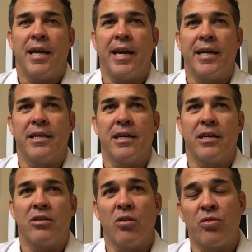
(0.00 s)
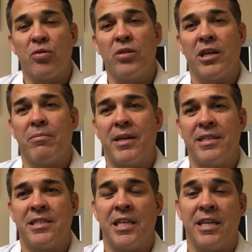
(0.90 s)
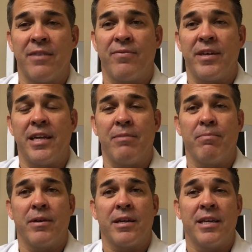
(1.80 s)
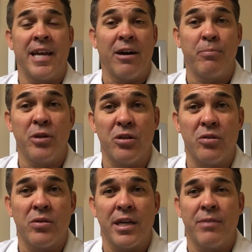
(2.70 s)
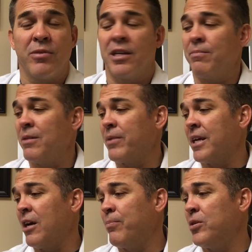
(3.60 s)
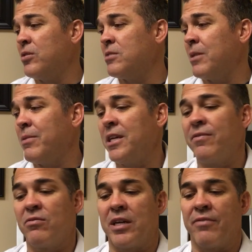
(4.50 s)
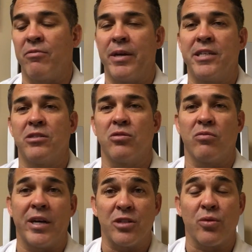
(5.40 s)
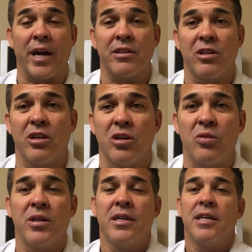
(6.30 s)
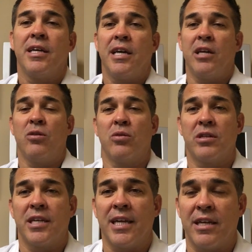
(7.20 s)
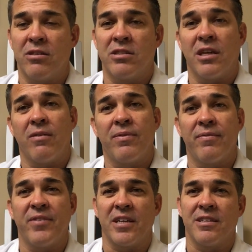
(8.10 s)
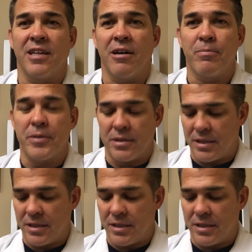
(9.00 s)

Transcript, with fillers: and uh, go through them and see if it can help you. And what I mean by help you is maybe give you the right information or the right track to go in order to get yourself fixed up.